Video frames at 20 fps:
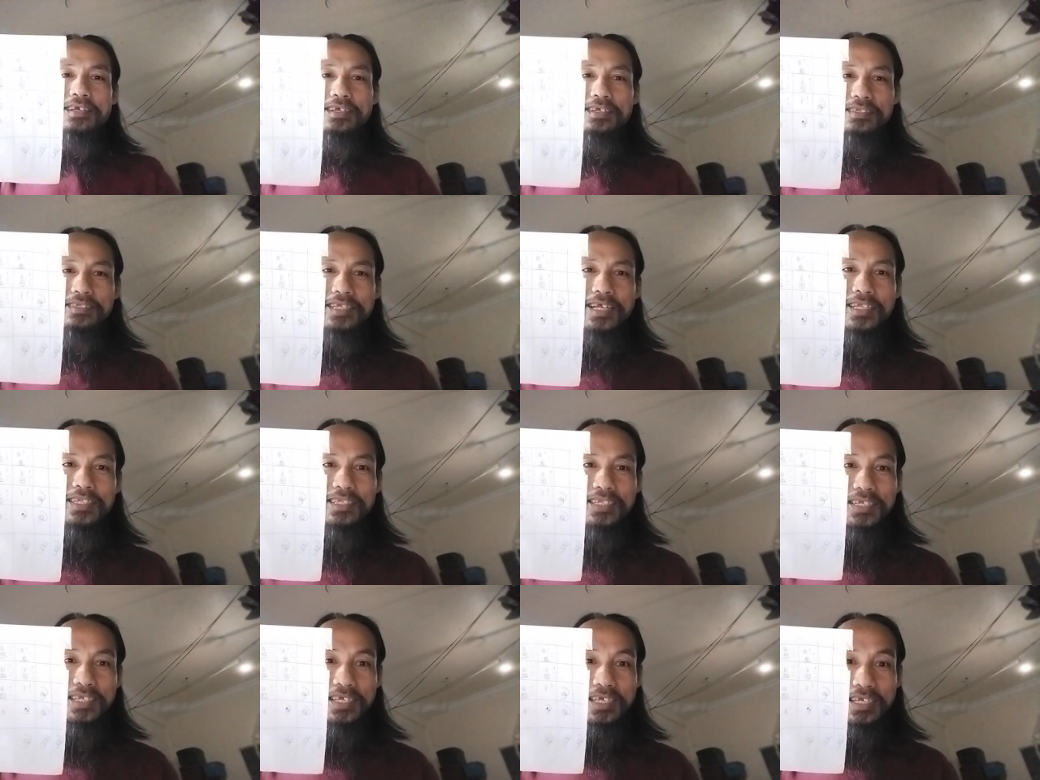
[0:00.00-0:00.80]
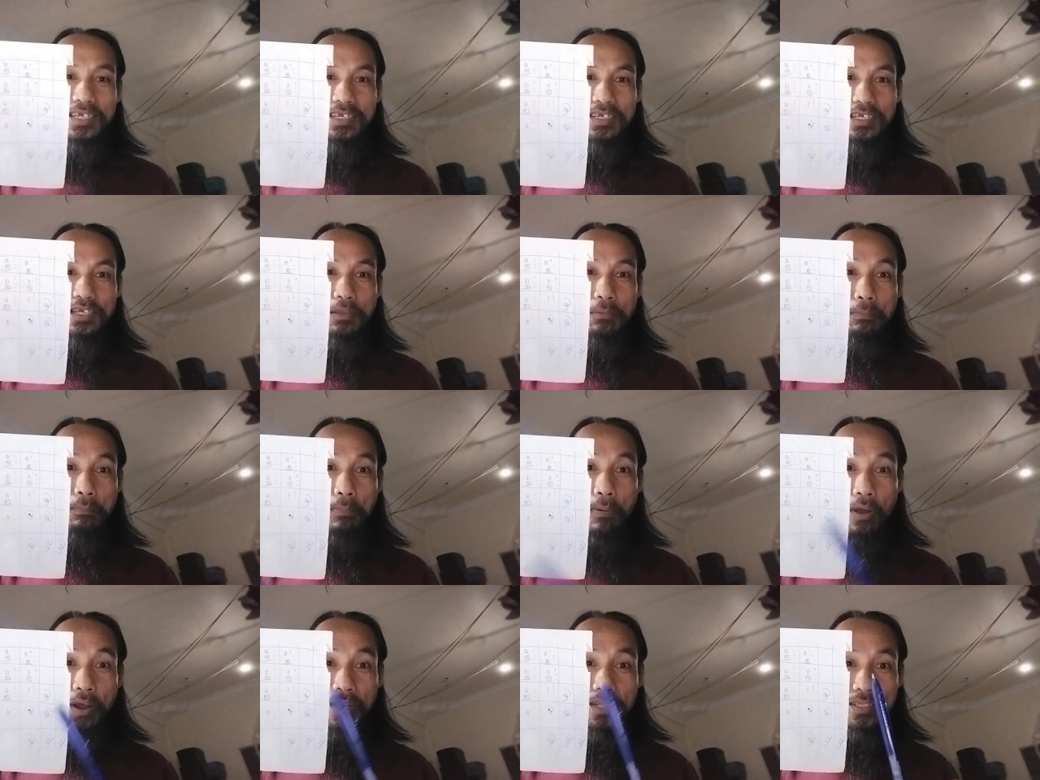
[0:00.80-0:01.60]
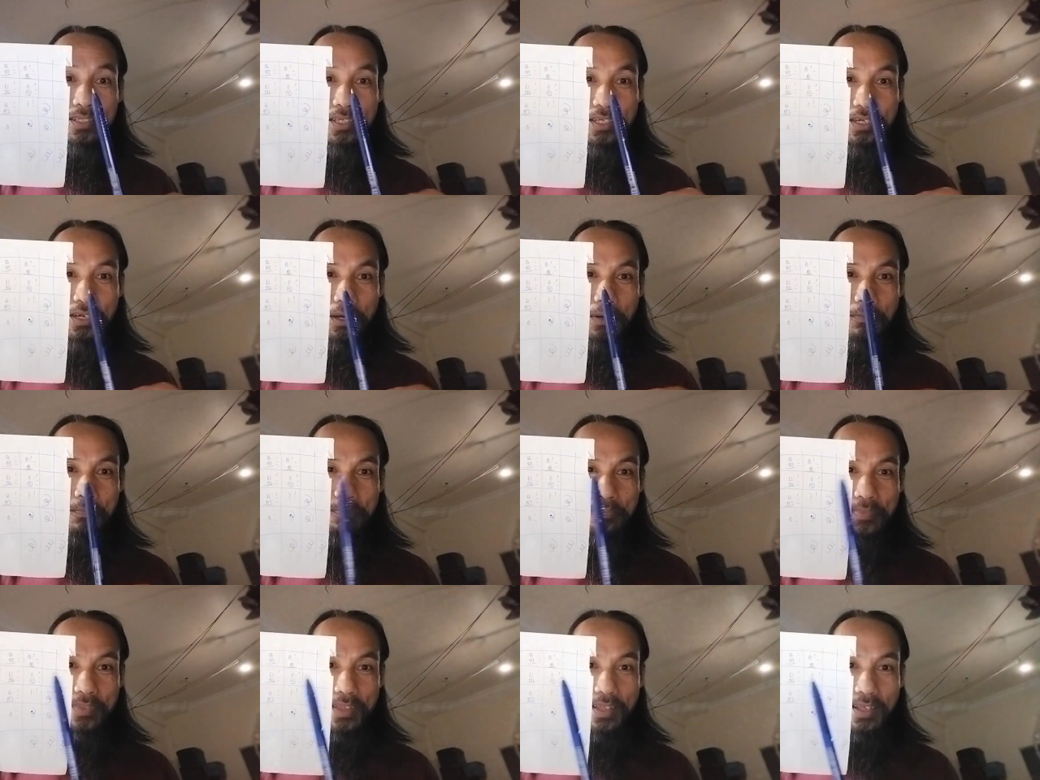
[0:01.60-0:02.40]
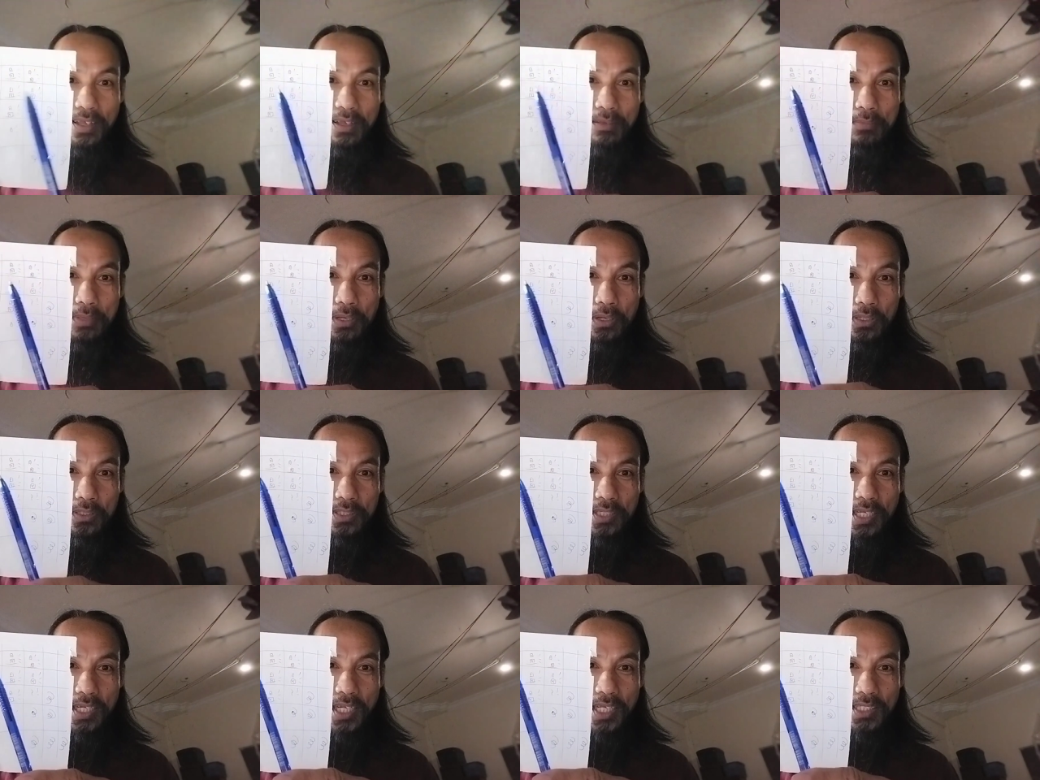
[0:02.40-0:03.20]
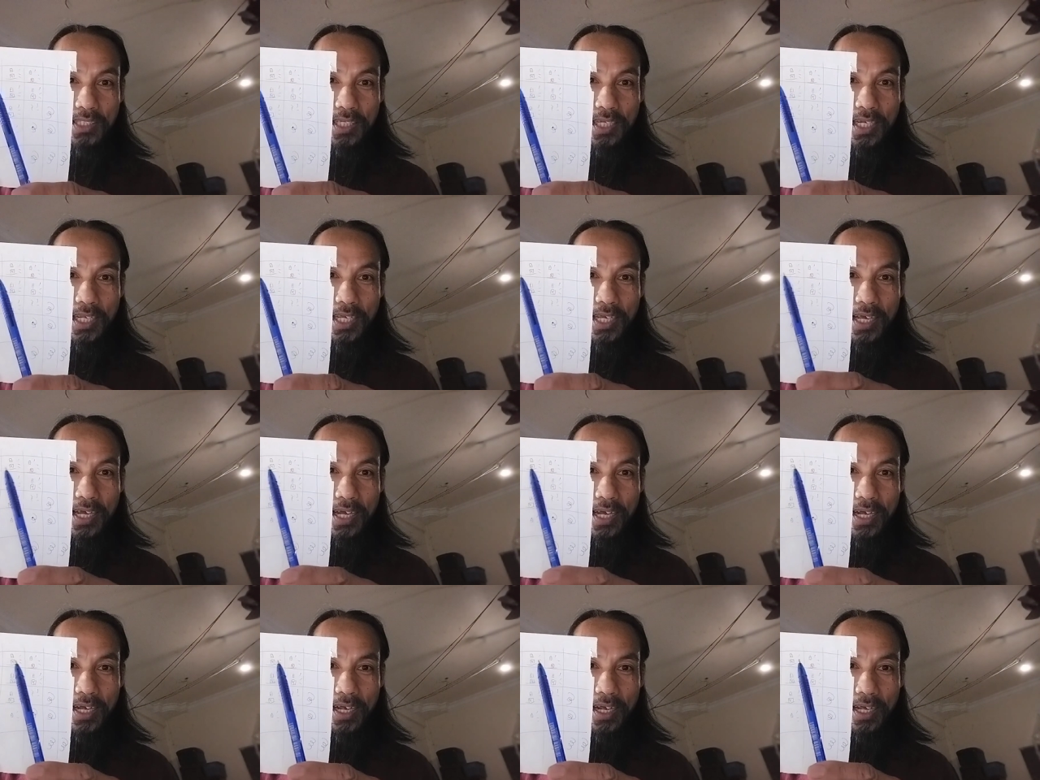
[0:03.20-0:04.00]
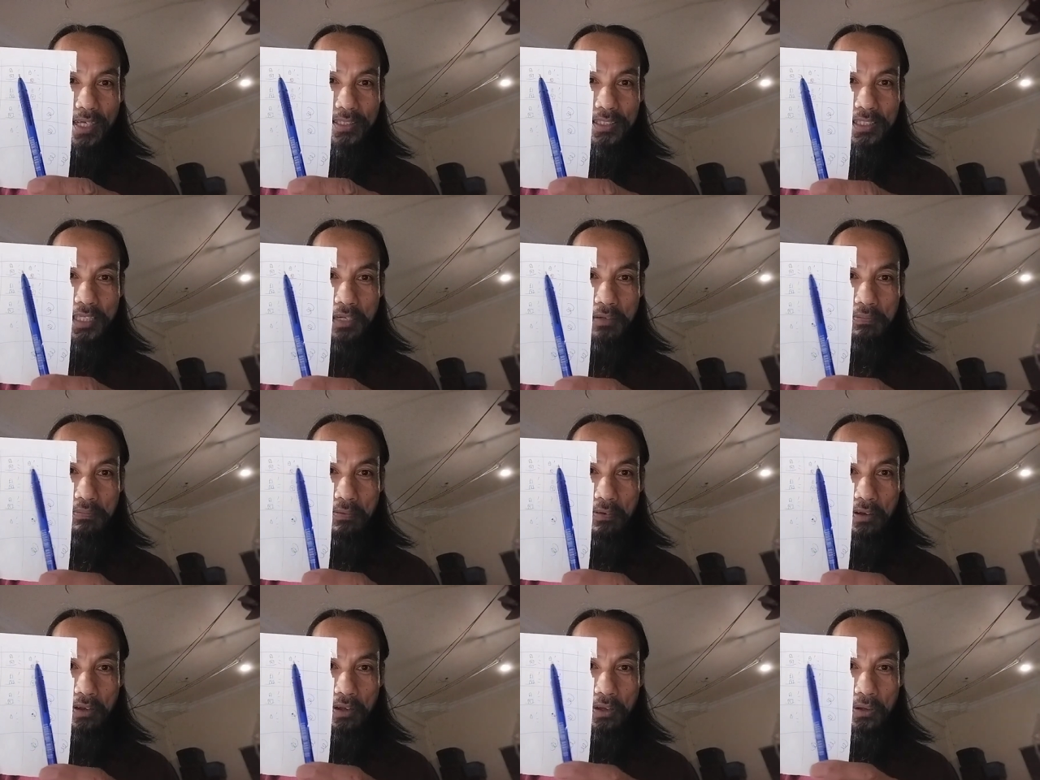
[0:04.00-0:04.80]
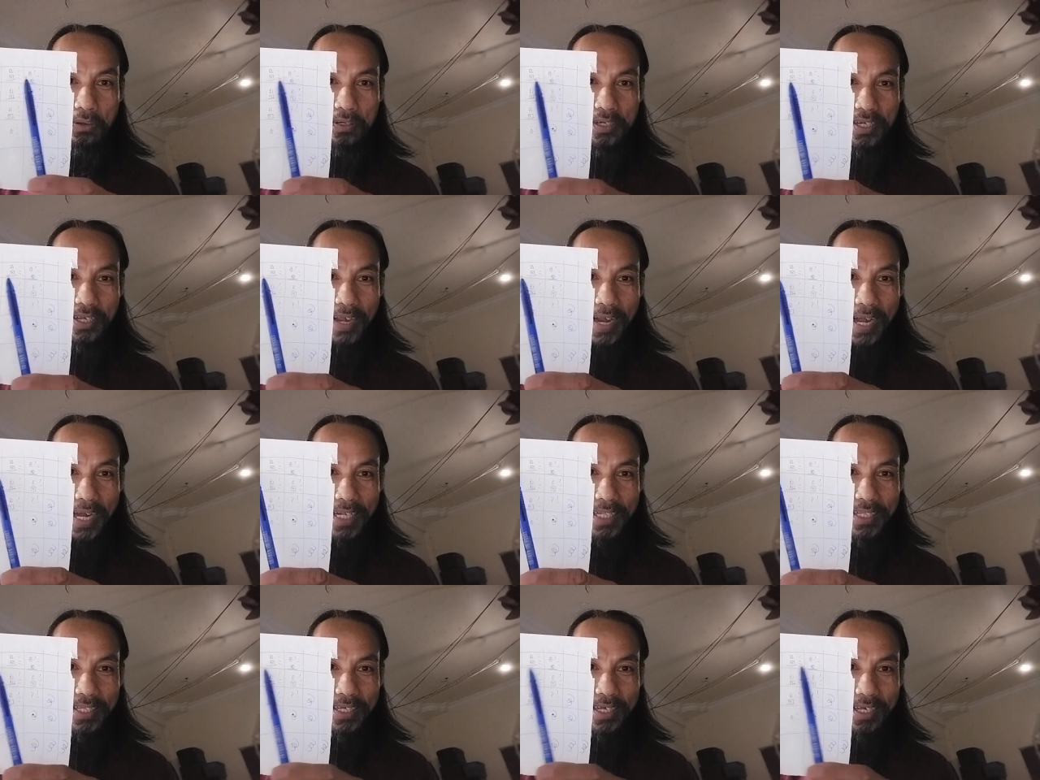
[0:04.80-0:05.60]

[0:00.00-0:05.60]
then he point, because initially I still follow the character.